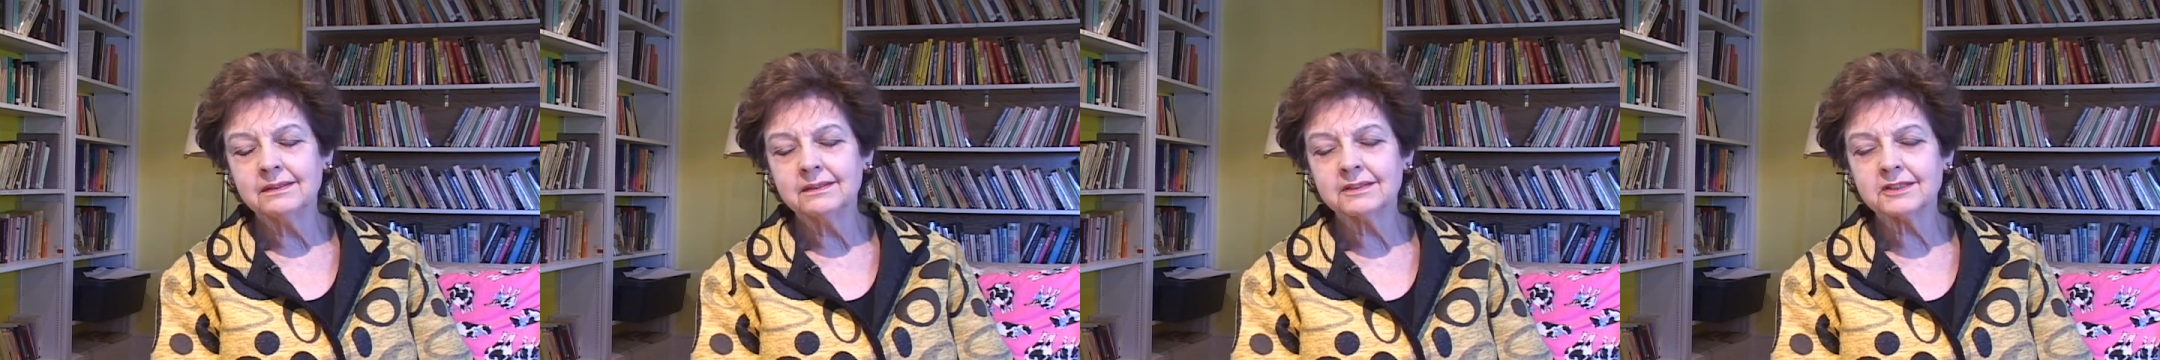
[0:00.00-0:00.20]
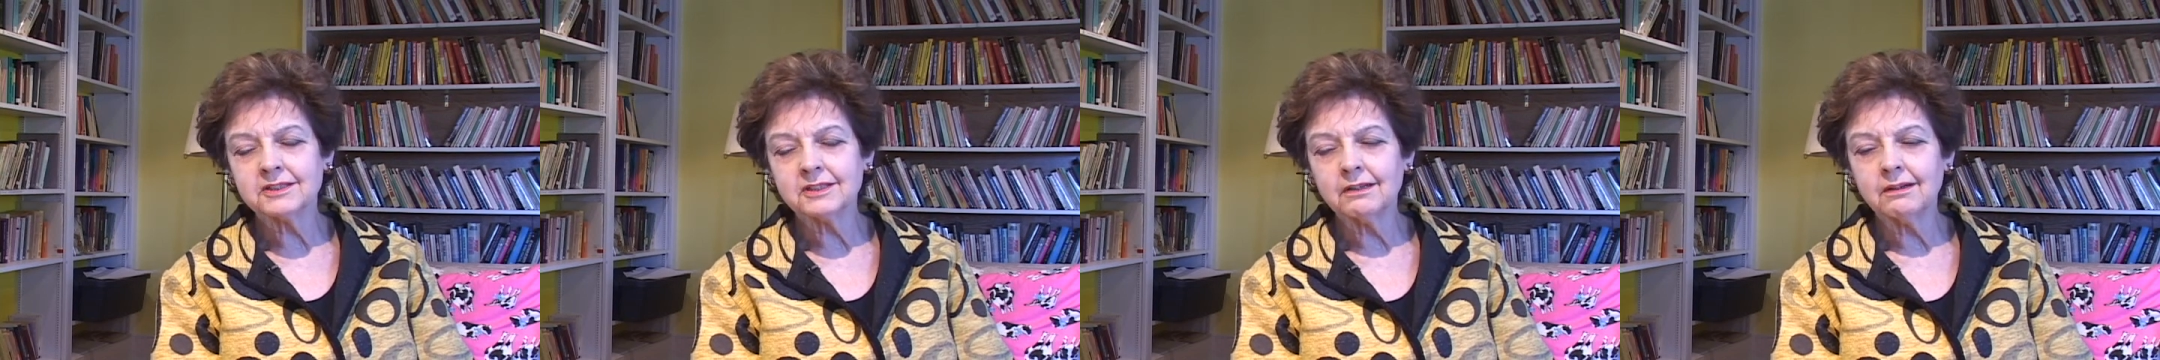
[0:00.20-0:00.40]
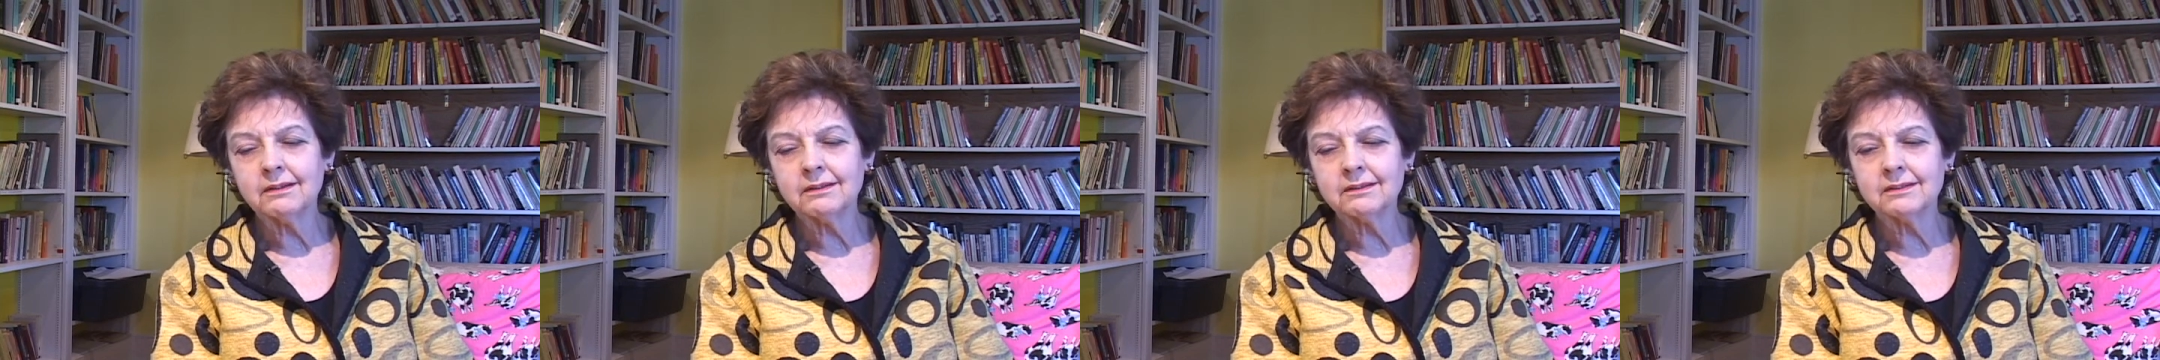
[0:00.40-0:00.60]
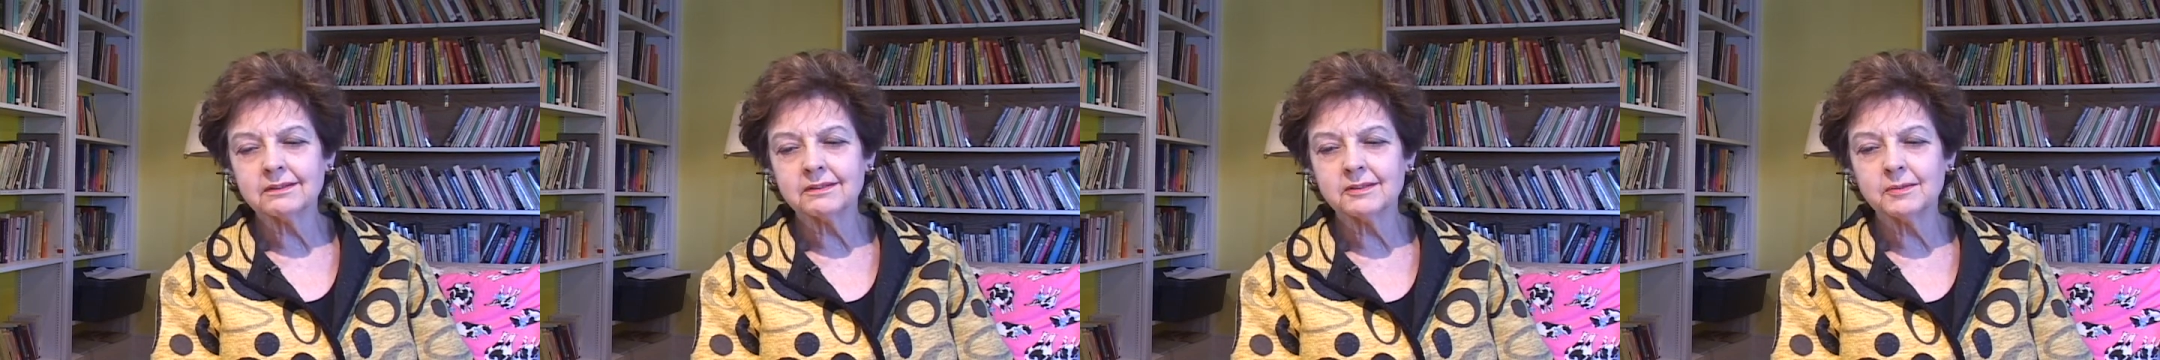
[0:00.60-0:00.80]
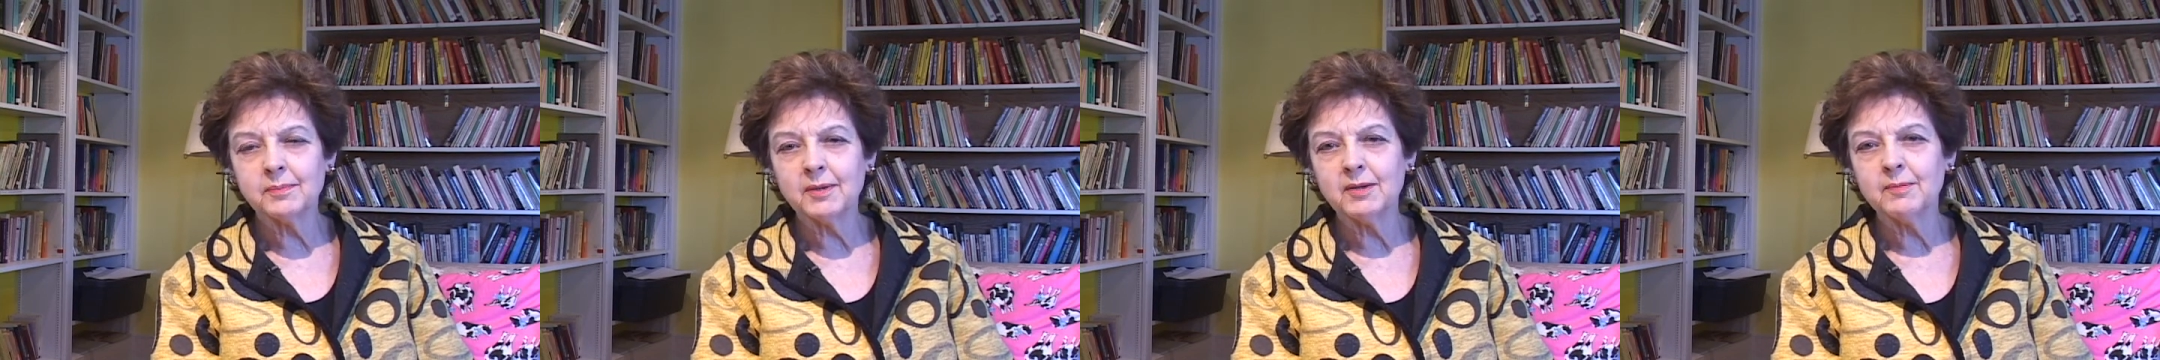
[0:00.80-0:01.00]
sought
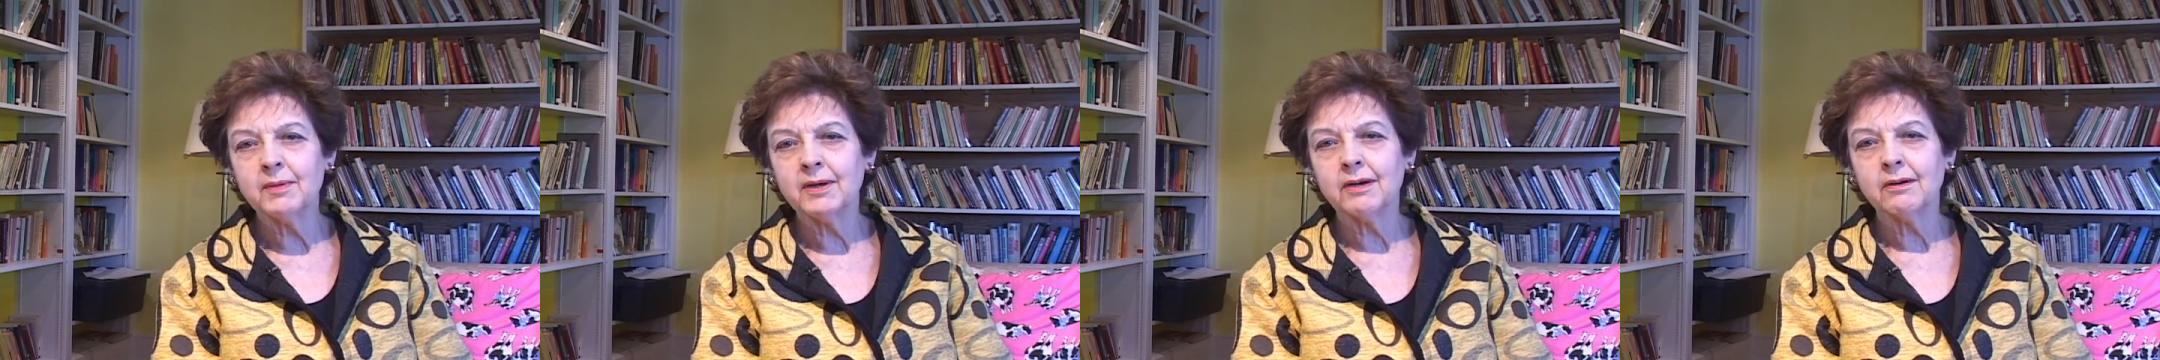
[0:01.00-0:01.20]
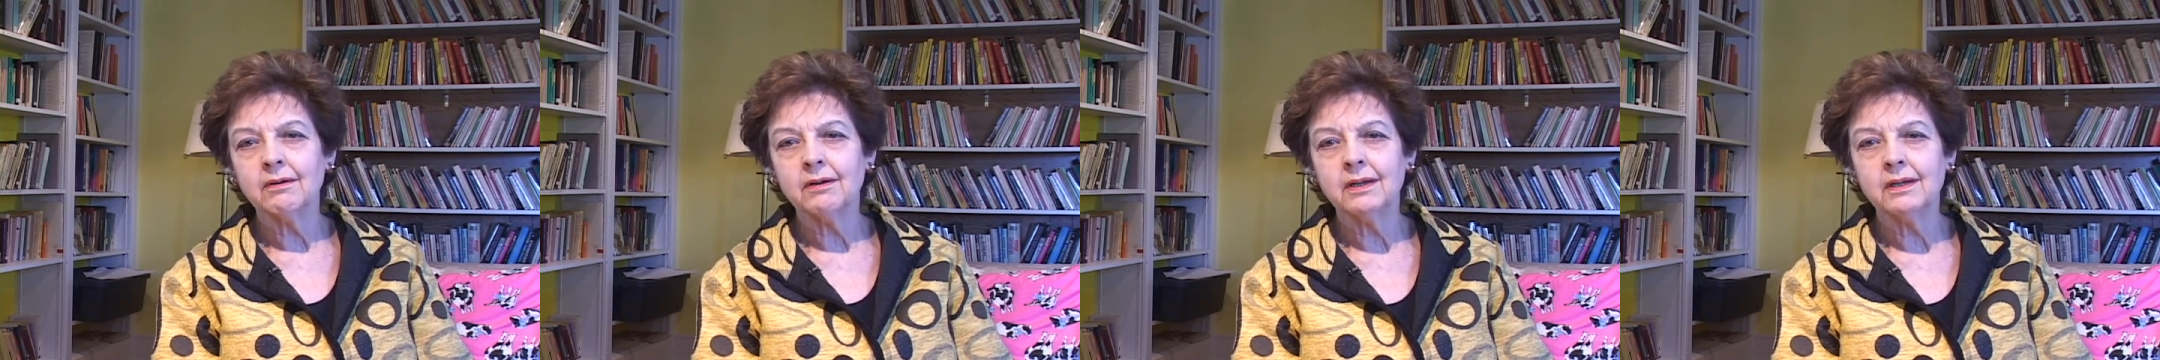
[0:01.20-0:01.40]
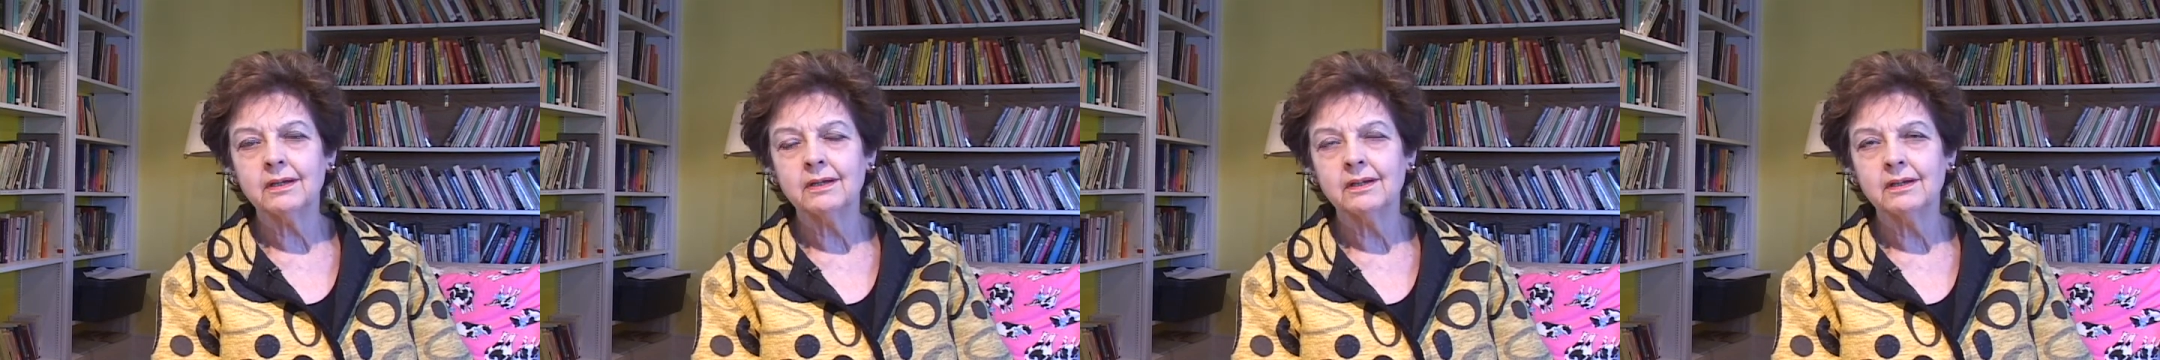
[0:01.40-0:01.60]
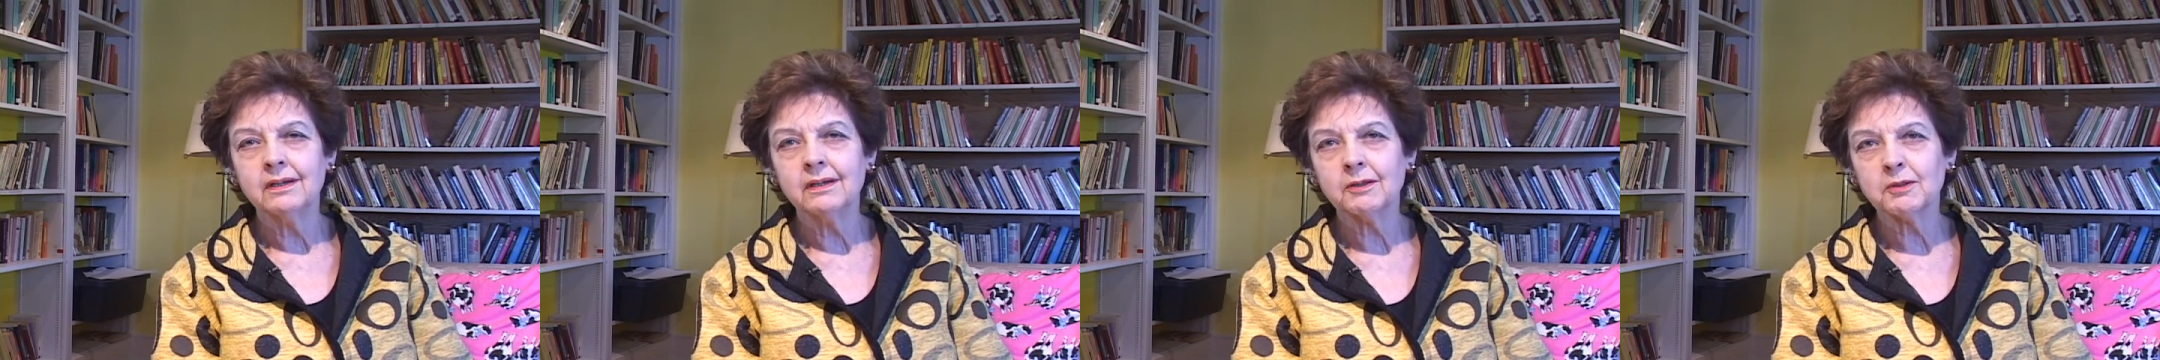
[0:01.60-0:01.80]
to be married